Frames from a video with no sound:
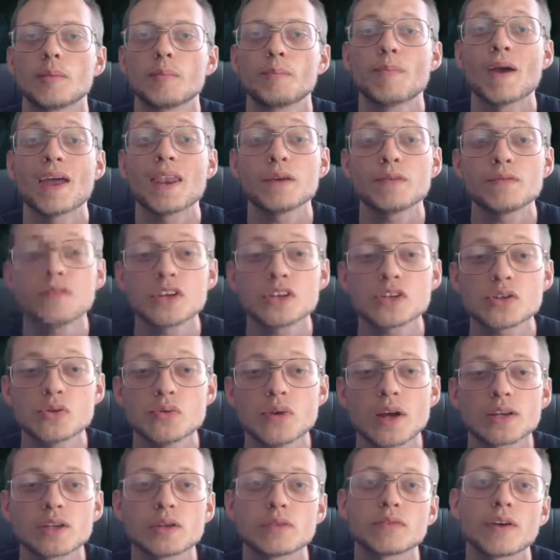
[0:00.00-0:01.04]

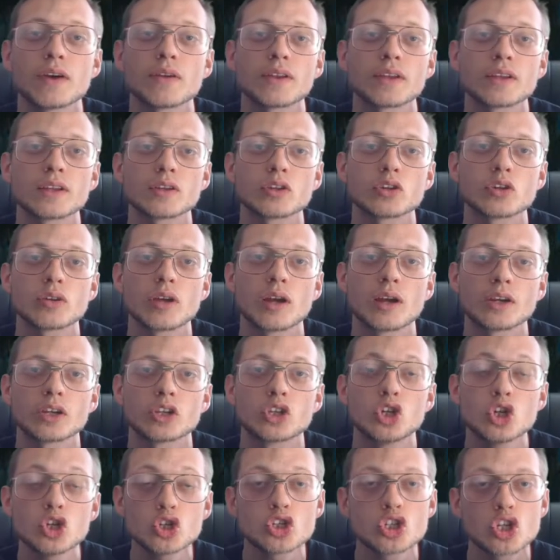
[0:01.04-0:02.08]
beneficial, and you found
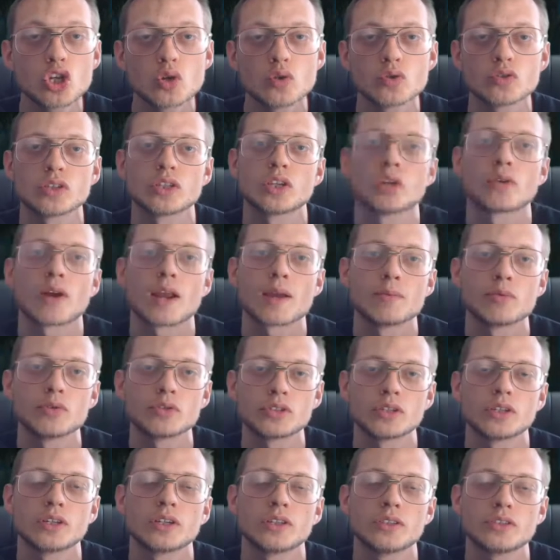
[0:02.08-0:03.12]
it good news that you're able
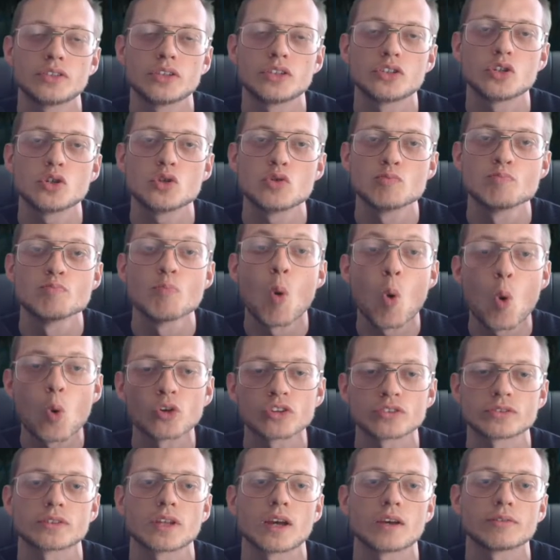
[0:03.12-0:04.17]
to do more
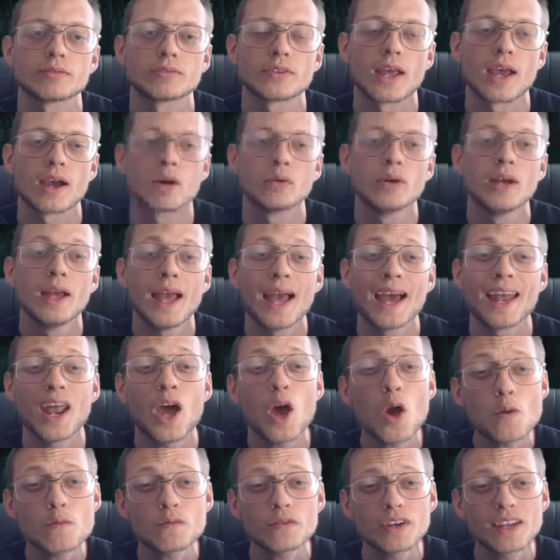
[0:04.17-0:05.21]
stuff now. And
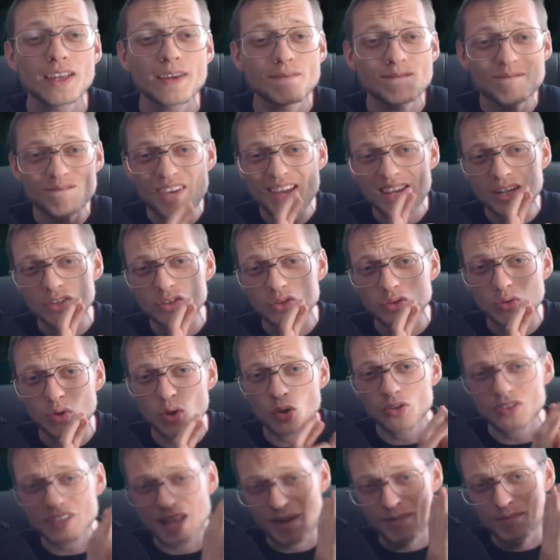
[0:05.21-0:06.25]
hopefully, fingers
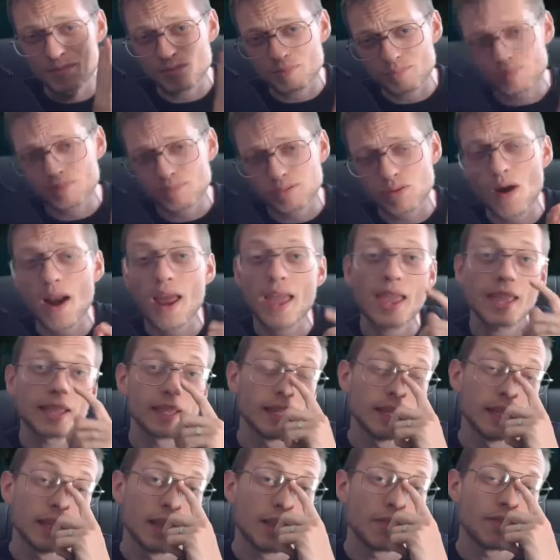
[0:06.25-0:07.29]
crossed and praying,
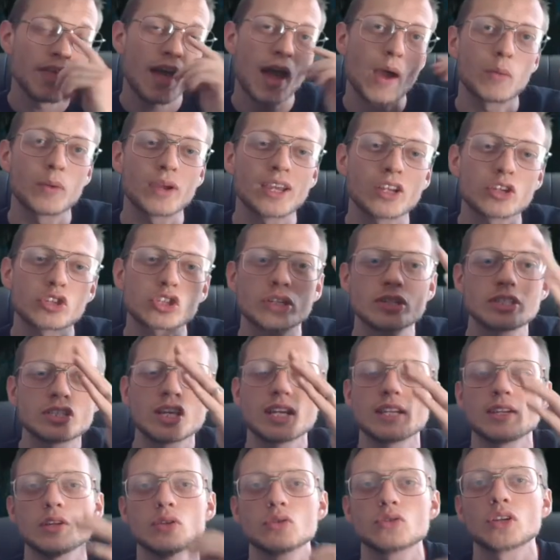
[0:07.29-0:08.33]
that we just
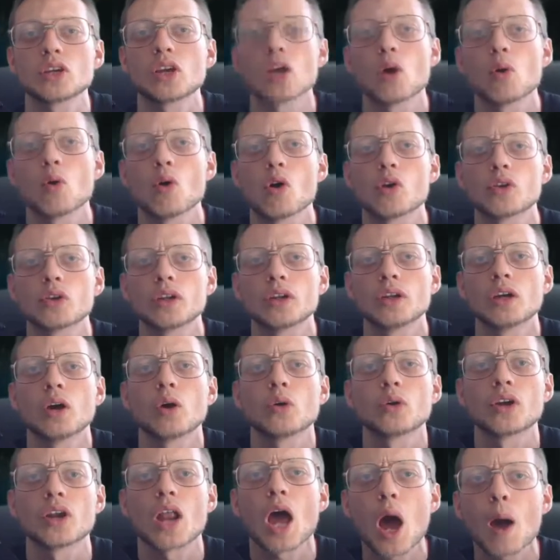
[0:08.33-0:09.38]
continue to go on
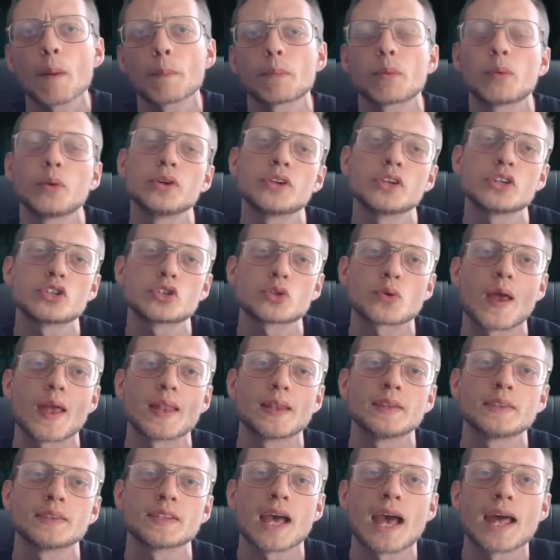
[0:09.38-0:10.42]
an upward
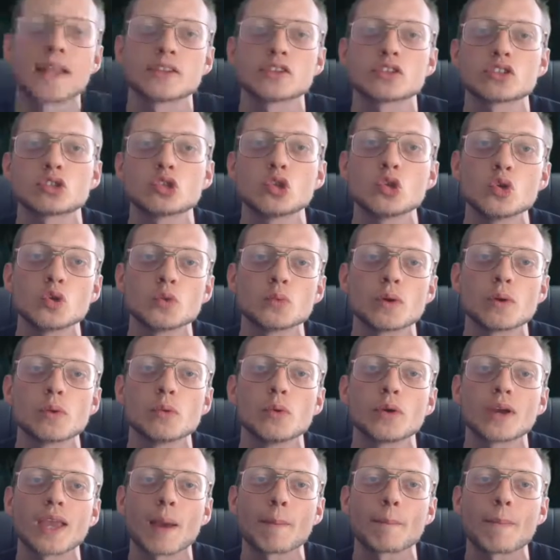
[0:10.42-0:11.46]
trend, and soon we
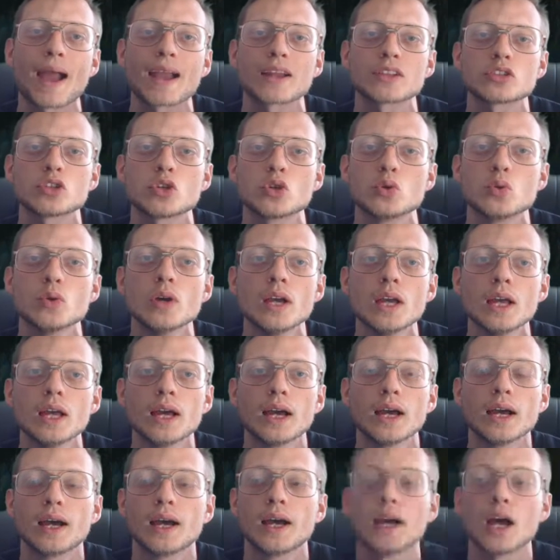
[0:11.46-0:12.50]
will get back to
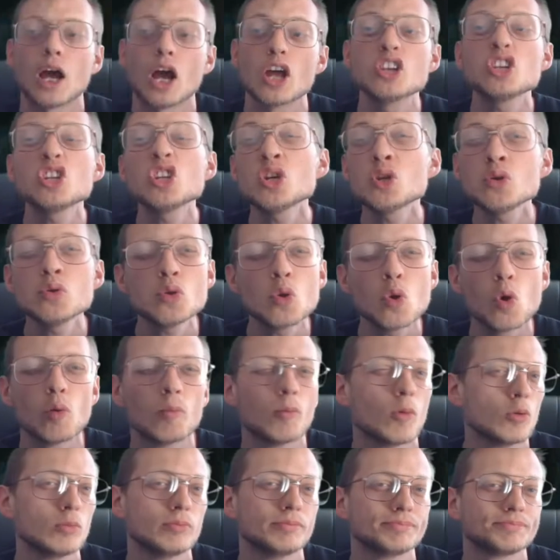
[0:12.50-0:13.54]
a new
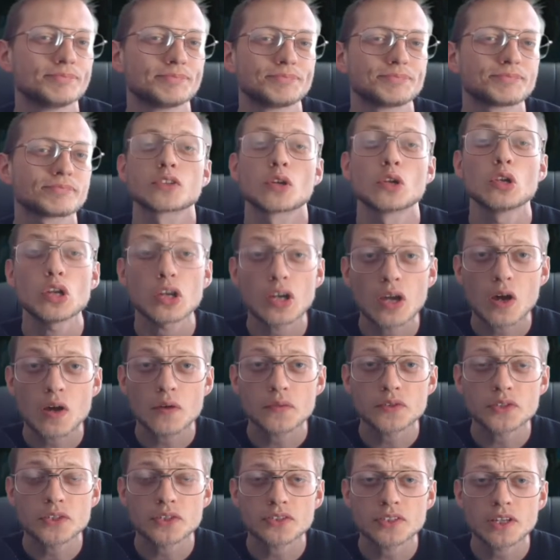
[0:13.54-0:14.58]
normal. So look
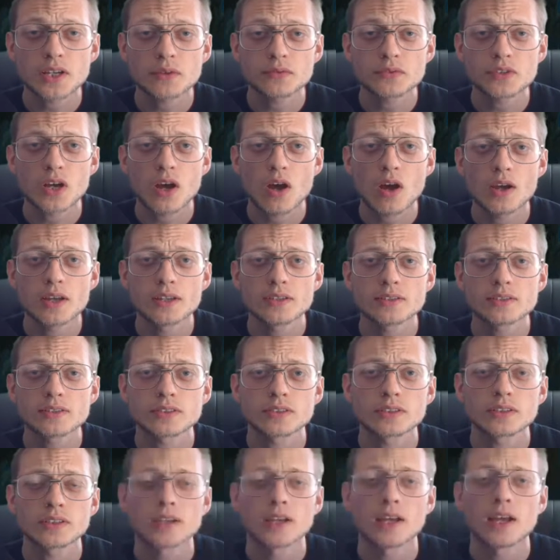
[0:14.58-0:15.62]
after yourselves,
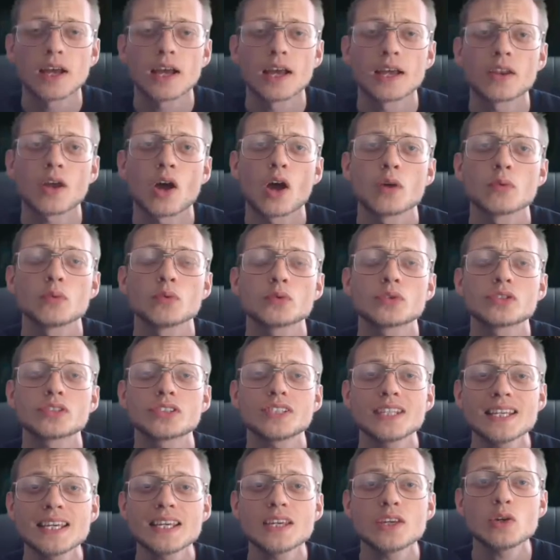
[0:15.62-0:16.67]
guys, and I will
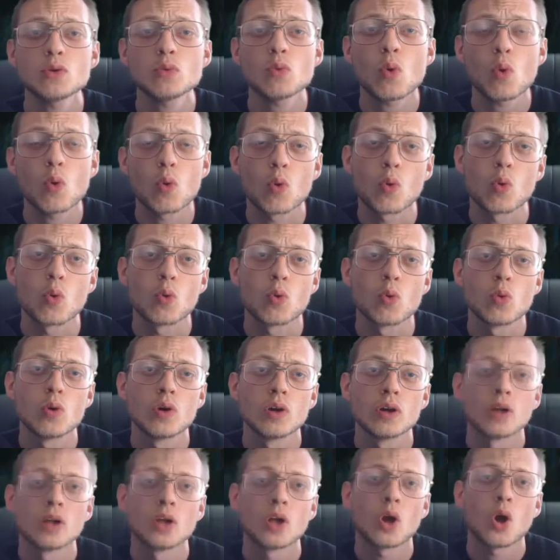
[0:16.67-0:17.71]
see you all
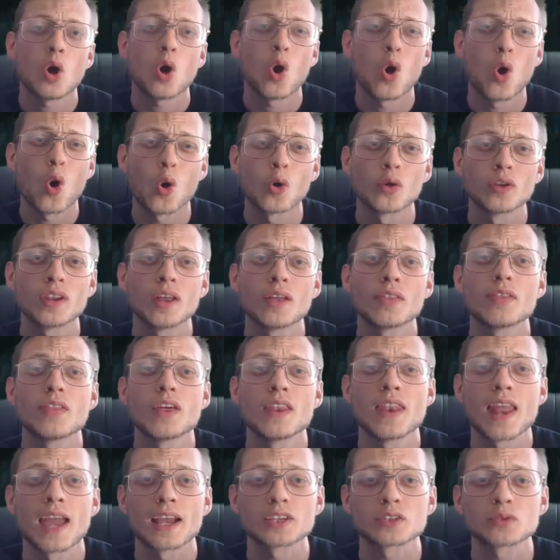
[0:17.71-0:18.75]
on
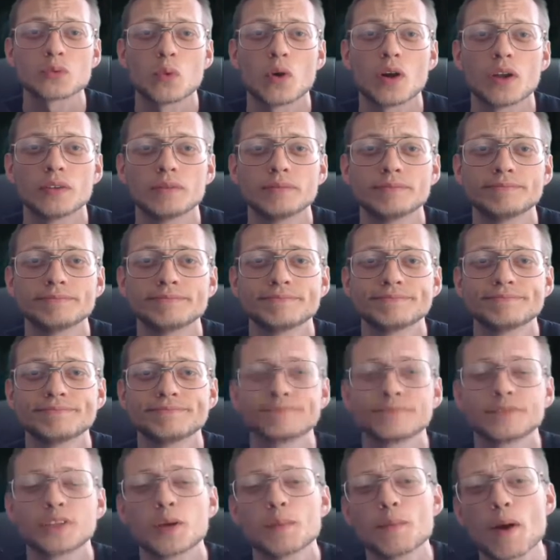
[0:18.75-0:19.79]
the next one.
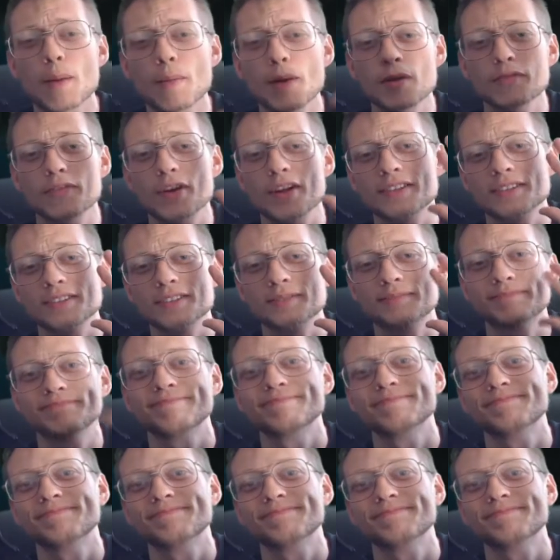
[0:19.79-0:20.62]
Goodbye, my friends.